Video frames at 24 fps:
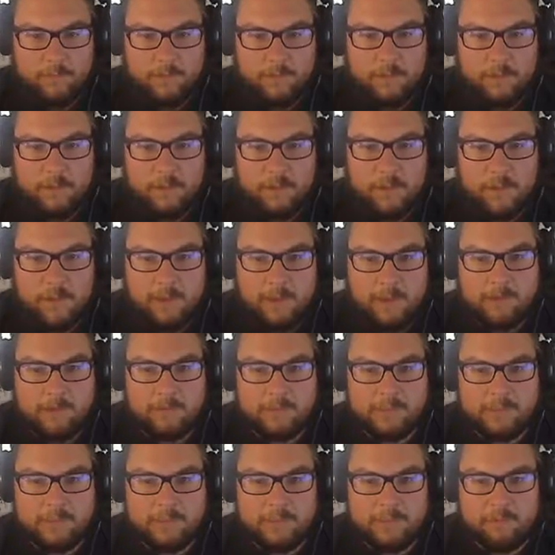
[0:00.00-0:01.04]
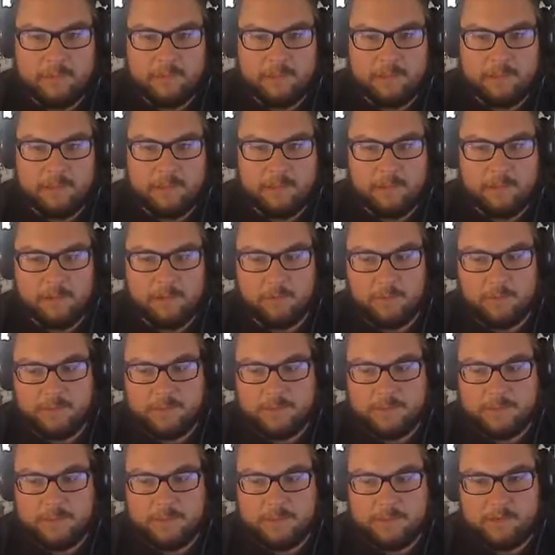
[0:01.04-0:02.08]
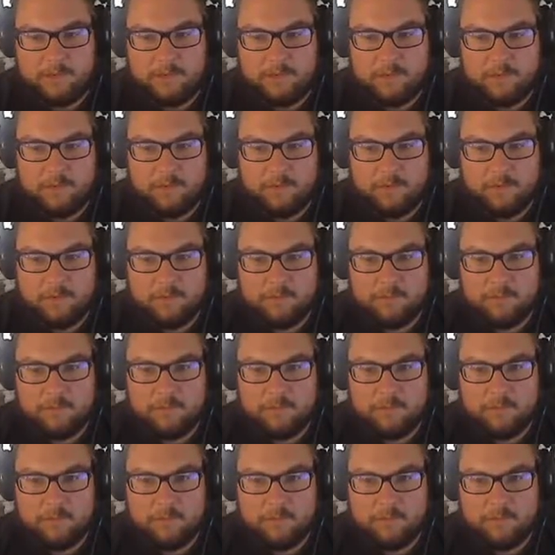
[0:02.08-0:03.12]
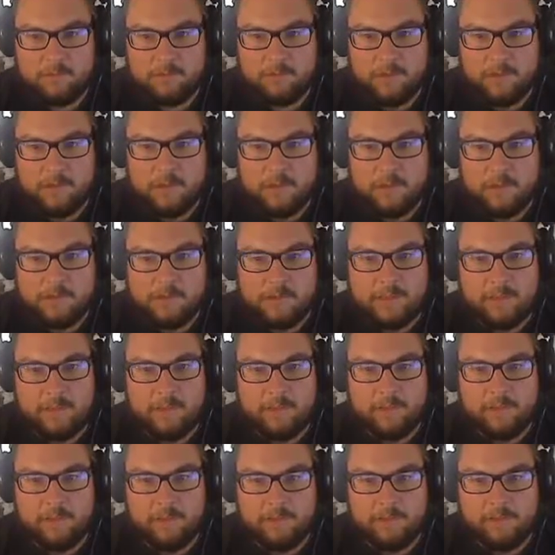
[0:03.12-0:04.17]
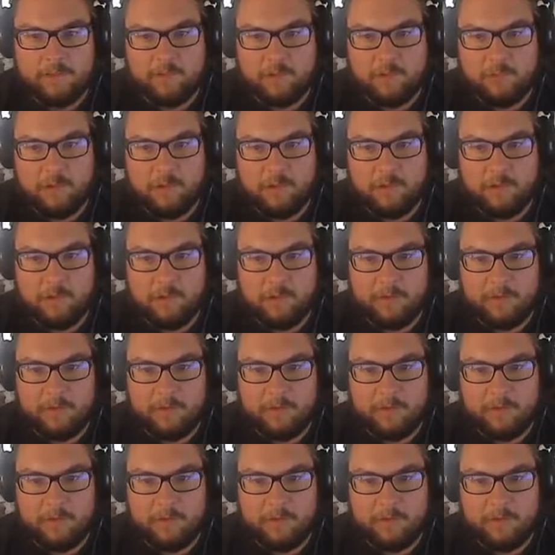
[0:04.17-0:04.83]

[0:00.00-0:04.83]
Yeah, it even seemed like the little ones did too. Because I killed the 3 big ones.